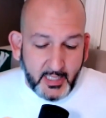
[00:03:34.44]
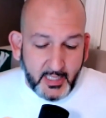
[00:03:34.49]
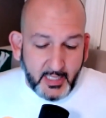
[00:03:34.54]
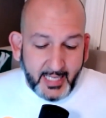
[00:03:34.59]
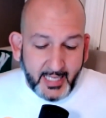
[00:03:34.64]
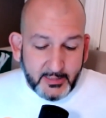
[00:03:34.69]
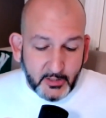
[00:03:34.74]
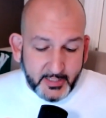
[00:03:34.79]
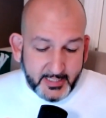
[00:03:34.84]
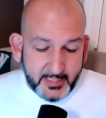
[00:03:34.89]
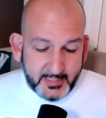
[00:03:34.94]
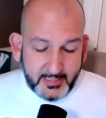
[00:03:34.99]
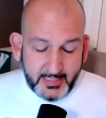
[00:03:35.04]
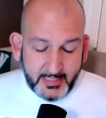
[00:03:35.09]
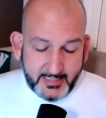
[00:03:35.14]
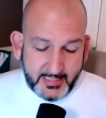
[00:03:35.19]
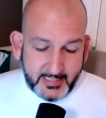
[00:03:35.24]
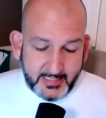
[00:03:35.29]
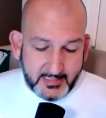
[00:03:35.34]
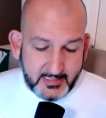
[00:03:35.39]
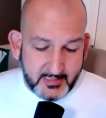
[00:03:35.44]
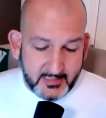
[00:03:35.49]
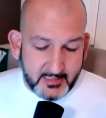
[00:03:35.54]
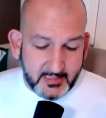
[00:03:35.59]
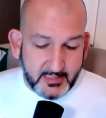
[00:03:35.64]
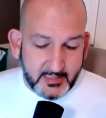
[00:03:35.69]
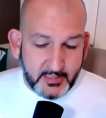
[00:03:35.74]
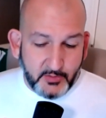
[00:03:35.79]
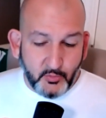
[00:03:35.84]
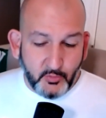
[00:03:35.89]
I look at it like
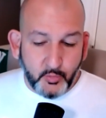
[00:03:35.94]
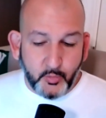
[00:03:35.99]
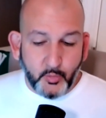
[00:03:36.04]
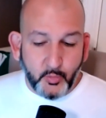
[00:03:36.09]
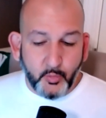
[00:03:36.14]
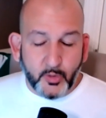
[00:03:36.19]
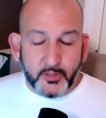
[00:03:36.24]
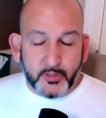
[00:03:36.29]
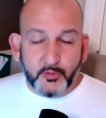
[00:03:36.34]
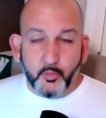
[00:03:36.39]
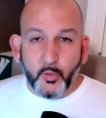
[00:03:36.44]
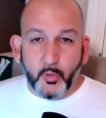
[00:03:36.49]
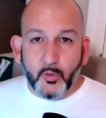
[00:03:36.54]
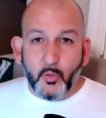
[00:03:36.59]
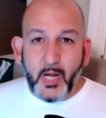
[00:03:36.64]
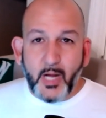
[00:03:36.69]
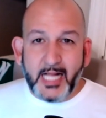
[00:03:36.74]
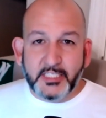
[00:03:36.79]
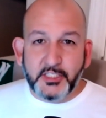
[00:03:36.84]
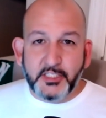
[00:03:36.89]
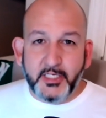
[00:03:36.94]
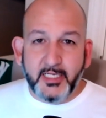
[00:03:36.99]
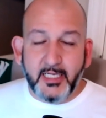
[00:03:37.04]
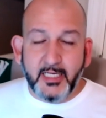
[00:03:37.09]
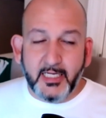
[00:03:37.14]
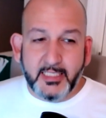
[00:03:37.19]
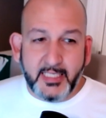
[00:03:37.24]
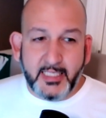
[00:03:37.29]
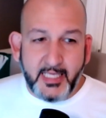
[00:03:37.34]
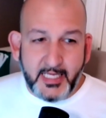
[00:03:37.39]
this. We're
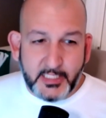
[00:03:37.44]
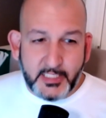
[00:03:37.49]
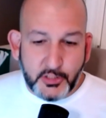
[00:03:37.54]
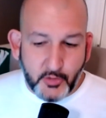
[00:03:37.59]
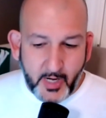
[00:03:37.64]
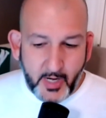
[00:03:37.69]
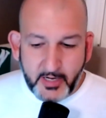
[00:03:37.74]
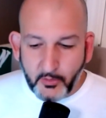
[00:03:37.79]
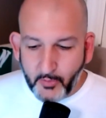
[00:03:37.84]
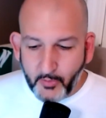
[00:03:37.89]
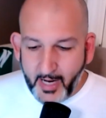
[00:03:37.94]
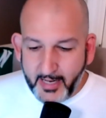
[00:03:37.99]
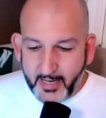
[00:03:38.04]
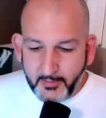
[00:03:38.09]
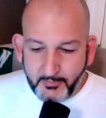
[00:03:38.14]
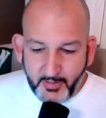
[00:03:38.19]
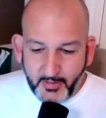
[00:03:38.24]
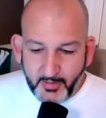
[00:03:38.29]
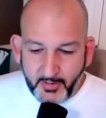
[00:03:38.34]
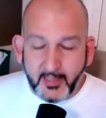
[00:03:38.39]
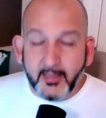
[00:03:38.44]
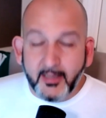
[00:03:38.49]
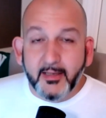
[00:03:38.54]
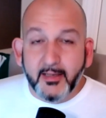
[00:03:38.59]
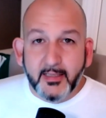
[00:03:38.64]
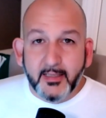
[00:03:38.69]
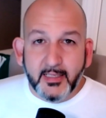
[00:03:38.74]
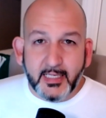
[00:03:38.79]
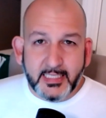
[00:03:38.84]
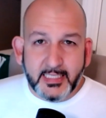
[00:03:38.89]
watching a kid trying to ride a bike,
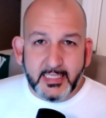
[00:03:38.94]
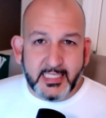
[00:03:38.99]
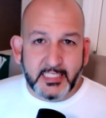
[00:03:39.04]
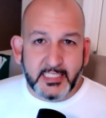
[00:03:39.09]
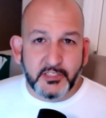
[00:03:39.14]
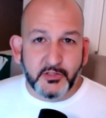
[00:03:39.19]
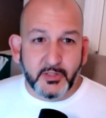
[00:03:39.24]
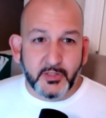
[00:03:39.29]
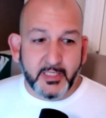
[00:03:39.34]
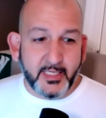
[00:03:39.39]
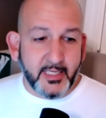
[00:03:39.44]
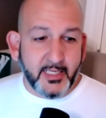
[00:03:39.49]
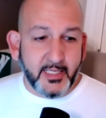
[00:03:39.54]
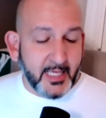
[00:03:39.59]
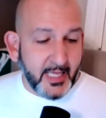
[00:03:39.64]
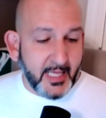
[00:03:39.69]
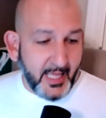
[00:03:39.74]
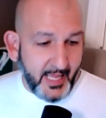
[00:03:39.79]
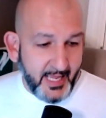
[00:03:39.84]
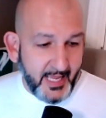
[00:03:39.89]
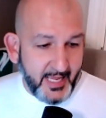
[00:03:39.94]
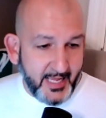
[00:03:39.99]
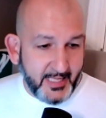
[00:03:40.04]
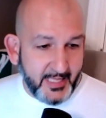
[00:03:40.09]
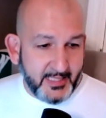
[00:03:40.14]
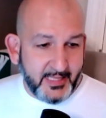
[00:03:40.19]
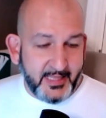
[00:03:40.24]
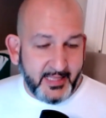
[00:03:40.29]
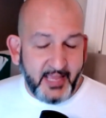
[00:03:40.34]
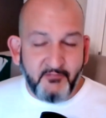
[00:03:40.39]
essentially,
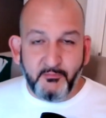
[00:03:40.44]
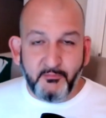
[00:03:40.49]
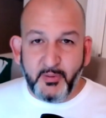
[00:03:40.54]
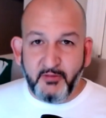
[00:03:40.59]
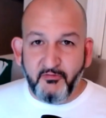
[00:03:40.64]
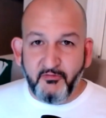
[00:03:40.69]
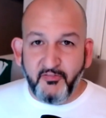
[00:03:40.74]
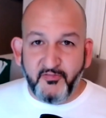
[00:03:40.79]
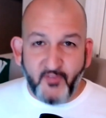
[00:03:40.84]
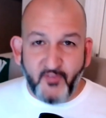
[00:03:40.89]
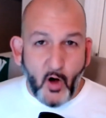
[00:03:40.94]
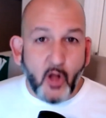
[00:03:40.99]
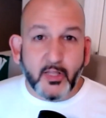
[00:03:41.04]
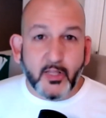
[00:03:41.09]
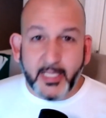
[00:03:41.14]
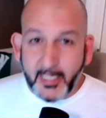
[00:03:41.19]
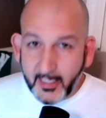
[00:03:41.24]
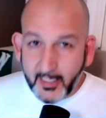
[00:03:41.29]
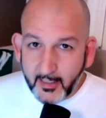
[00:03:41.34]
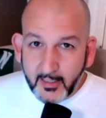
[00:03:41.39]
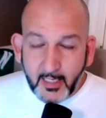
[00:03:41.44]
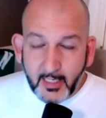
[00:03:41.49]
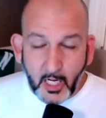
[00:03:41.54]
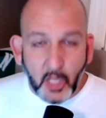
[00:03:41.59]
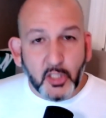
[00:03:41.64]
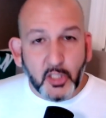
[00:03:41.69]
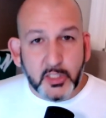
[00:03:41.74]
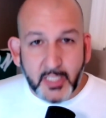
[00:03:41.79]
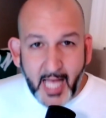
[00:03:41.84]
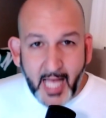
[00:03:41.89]
and they've been falling
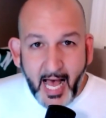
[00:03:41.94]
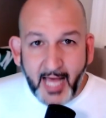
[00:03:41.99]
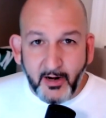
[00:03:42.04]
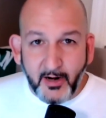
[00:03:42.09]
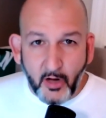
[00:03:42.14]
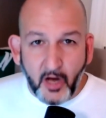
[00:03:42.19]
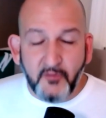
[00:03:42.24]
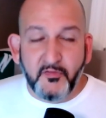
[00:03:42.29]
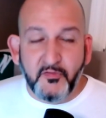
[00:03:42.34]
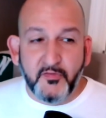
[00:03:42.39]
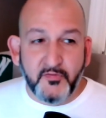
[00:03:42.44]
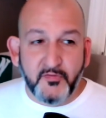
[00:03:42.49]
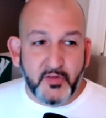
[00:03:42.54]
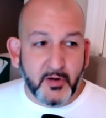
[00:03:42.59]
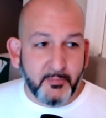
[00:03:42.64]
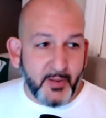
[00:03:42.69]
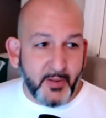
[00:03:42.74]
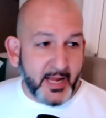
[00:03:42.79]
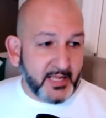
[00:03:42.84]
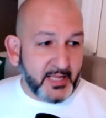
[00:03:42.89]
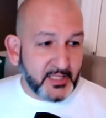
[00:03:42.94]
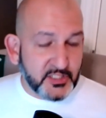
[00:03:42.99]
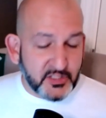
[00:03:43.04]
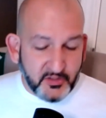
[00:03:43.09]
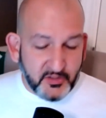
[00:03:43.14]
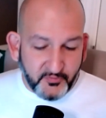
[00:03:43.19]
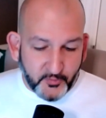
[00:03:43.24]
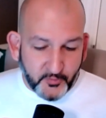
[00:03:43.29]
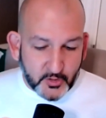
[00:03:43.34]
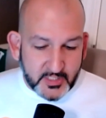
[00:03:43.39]
a lot off of their bike. This
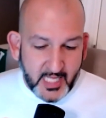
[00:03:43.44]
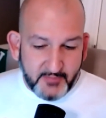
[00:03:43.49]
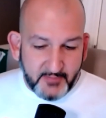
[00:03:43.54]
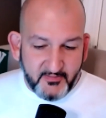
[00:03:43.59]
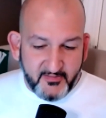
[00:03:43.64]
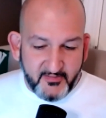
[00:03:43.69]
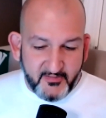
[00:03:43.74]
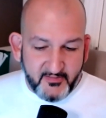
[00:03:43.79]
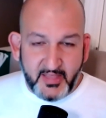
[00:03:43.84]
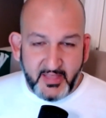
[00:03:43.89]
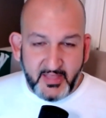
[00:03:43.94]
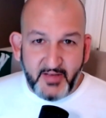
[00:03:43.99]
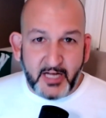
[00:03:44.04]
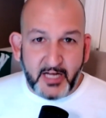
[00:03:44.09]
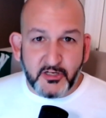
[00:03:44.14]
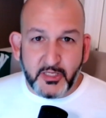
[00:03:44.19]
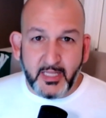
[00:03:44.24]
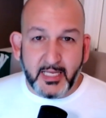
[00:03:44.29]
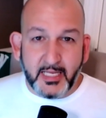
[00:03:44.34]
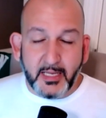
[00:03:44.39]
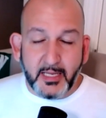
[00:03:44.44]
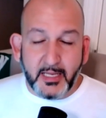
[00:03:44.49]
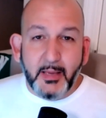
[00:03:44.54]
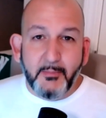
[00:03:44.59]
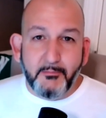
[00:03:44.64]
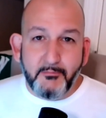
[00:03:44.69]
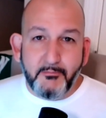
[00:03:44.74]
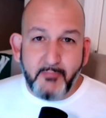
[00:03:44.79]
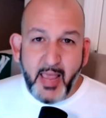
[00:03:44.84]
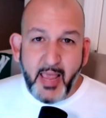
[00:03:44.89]
is the first time that they've actually, like,
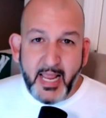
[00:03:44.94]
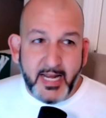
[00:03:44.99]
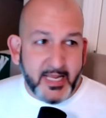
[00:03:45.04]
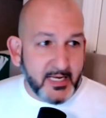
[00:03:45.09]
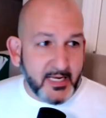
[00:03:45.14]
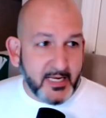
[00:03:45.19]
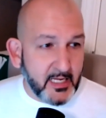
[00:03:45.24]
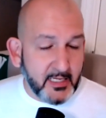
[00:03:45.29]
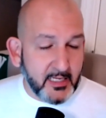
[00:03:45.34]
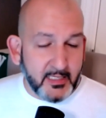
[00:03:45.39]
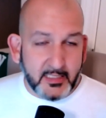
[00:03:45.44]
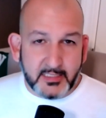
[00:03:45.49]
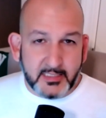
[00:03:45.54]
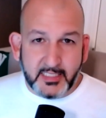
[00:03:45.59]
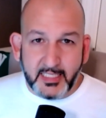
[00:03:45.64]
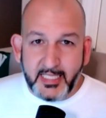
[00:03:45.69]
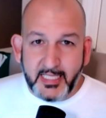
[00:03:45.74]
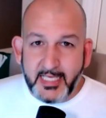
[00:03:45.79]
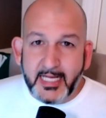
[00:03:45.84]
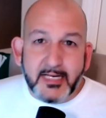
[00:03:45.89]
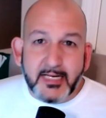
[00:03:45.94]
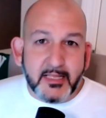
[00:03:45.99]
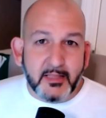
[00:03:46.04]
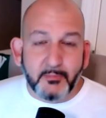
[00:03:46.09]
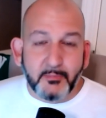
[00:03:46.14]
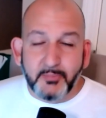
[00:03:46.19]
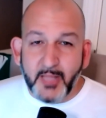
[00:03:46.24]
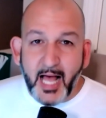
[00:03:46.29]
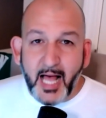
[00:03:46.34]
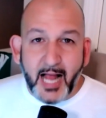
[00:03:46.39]
made it to the end of
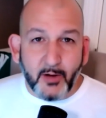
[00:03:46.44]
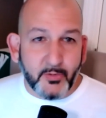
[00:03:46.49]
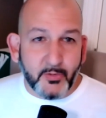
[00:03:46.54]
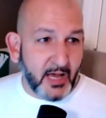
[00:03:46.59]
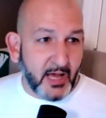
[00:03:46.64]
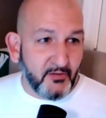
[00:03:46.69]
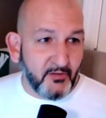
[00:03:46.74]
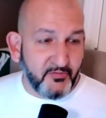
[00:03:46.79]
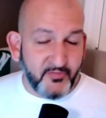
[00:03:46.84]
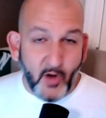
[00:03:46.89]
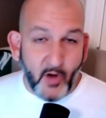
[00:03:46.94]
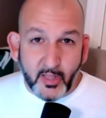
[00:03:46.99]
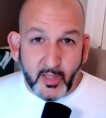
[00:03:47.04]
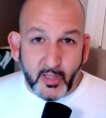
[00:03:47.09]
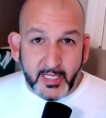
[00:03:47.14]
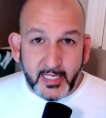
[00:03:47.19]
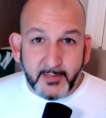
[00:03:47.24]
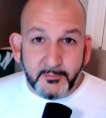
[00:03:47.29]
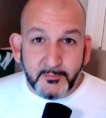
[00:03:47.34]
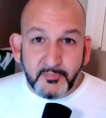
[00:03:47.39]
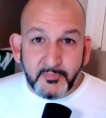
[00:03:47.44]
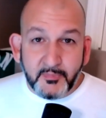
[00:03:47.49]
the block without falling.